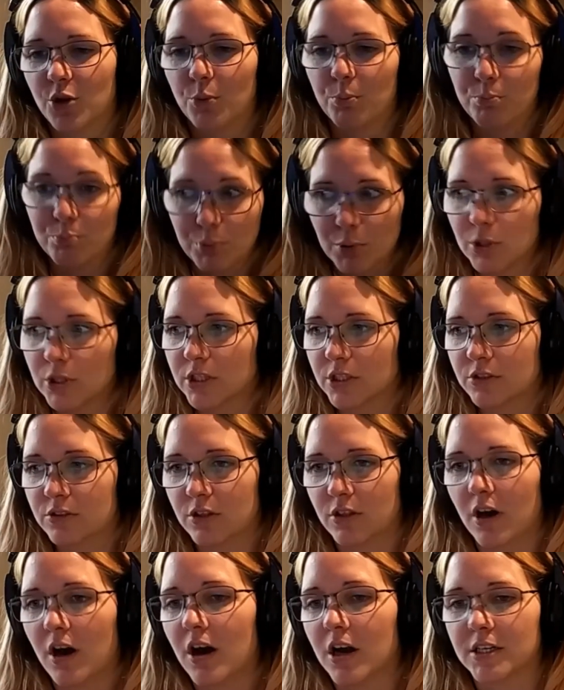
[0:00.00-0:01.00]
you know, bullet
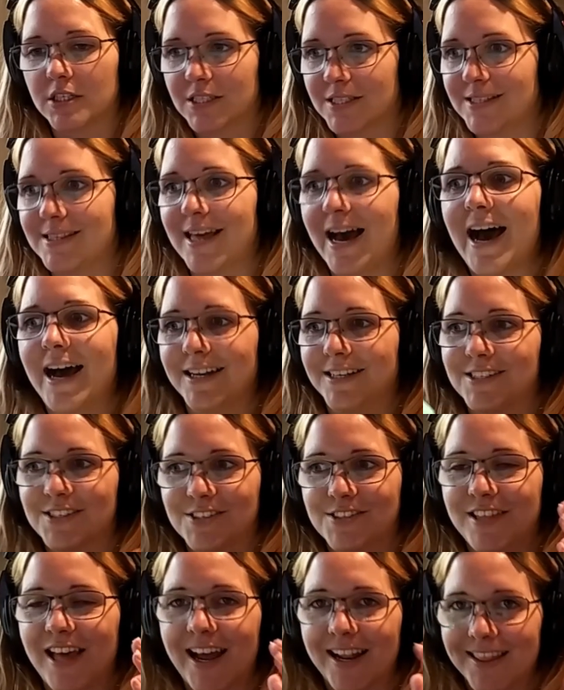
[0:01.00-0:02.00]
to the heart, just
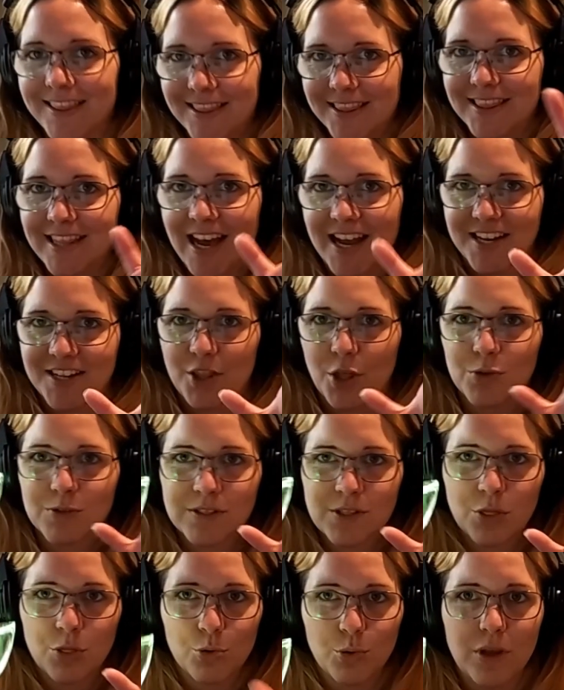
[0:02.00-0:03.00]
that line, those
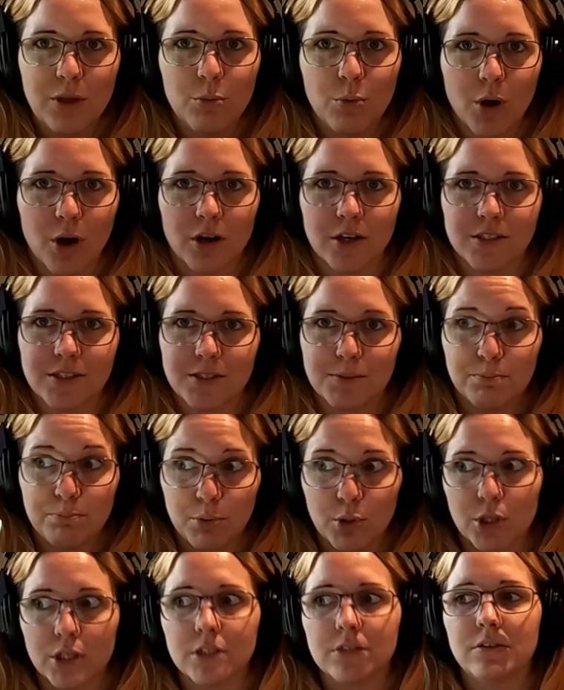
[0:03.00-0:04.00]
three words,
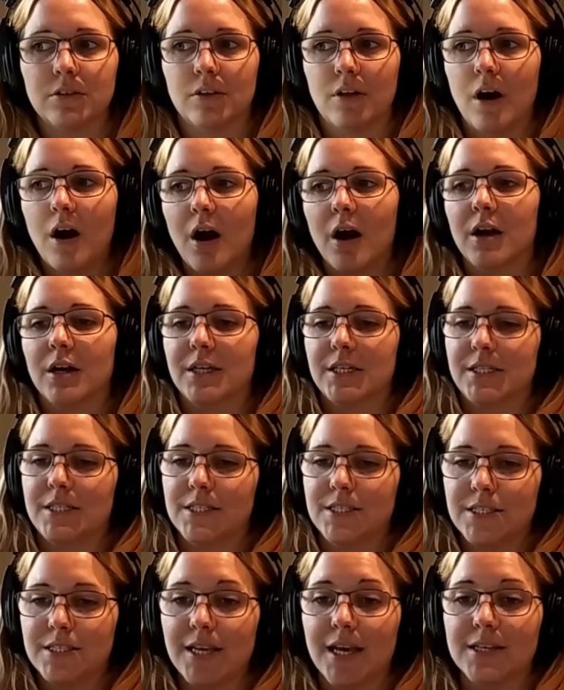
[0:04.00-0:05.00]
bullet to the heart, it
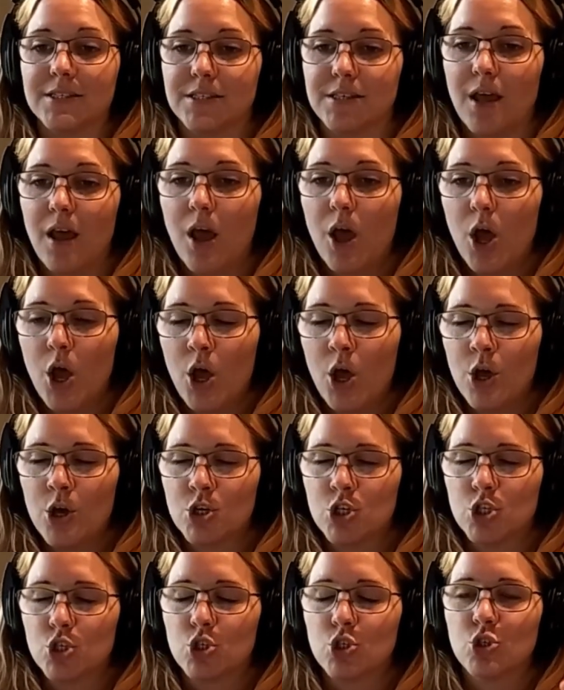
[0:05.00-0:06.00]
just says
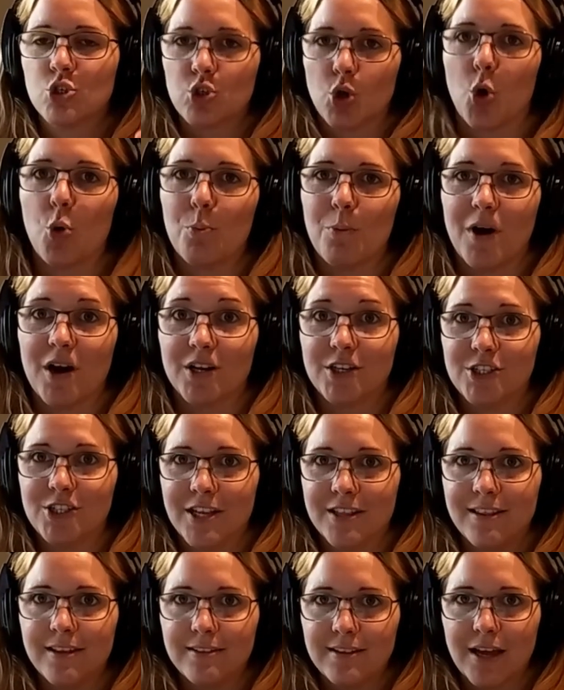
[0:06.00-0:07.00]
so much.
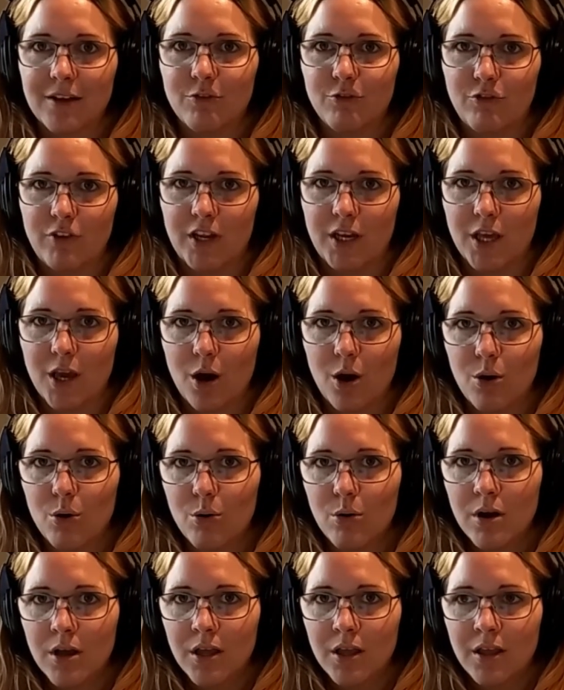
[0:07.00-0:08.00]
And then that
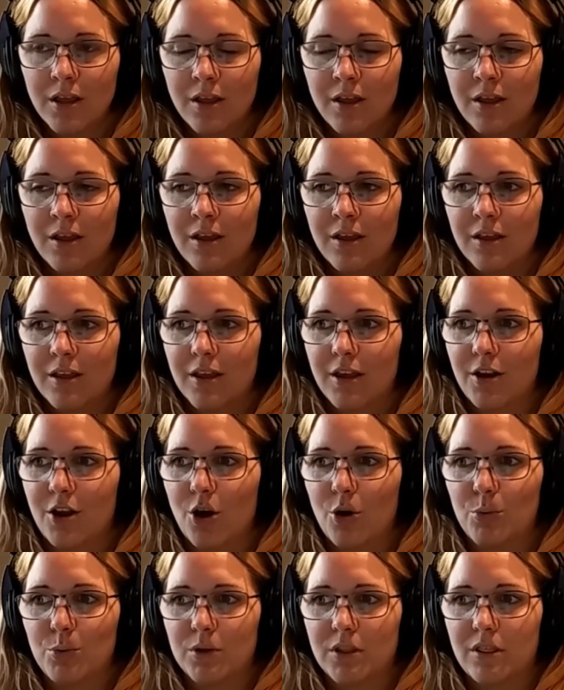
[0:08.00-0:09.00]
video, you
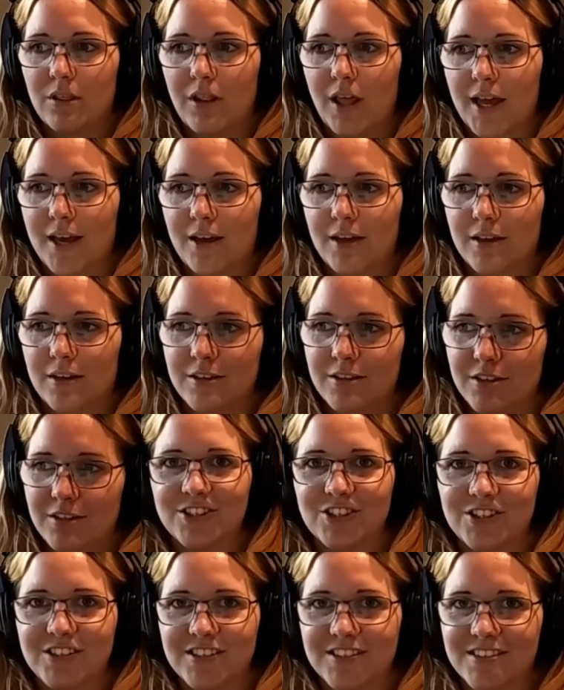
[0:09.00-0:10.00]
know, with like,
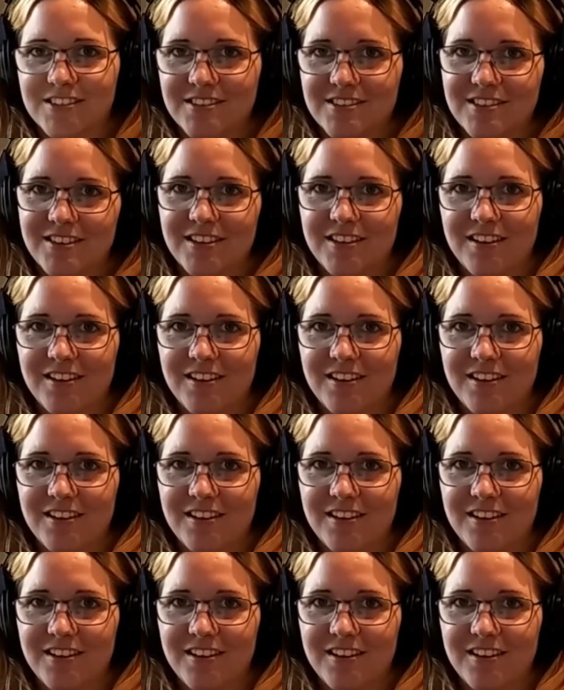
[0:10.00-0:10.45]
she's just,